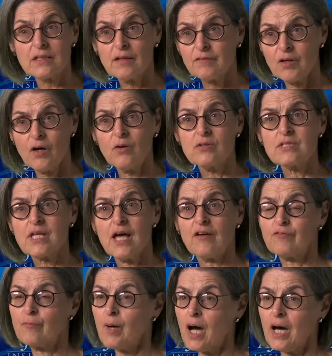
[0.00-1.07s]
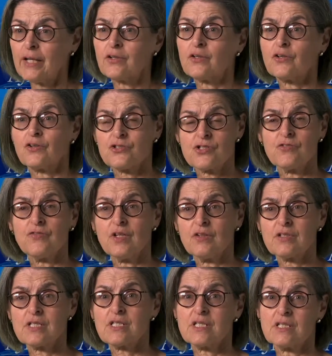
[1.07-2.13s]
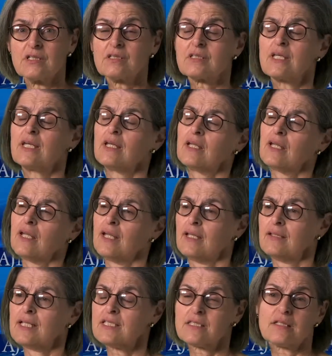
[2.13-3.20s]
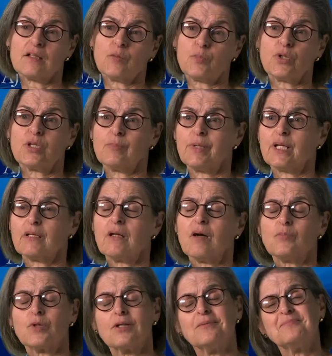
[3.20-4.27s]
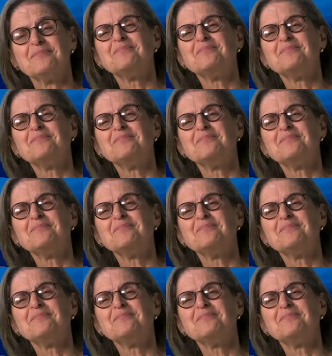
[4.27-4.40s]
of those have moderate or severe disease, and that's still a pretty big number.